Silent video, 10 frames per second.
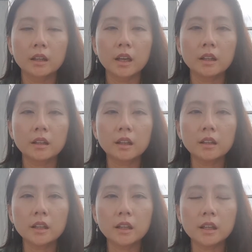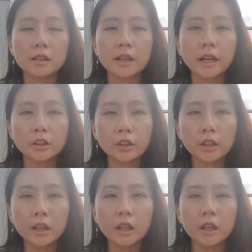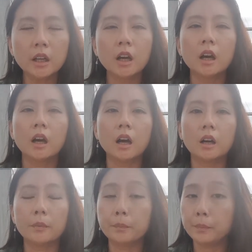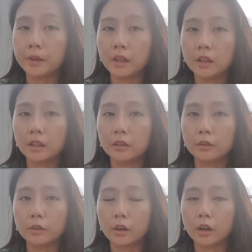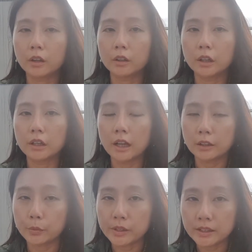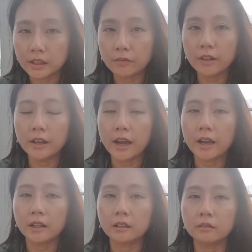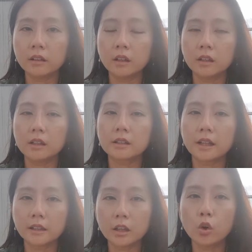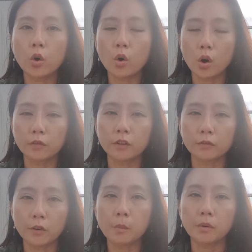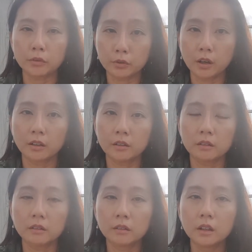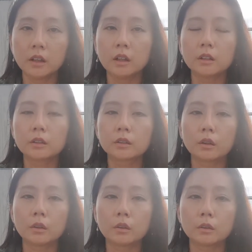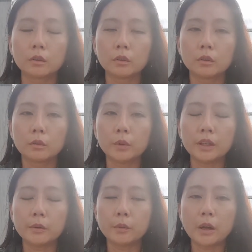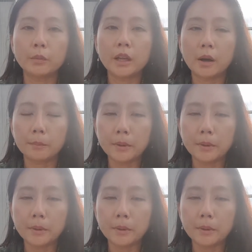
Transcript: Okay, the third thing is actually being at the receiving end is letting go of a form of struggle. So when we are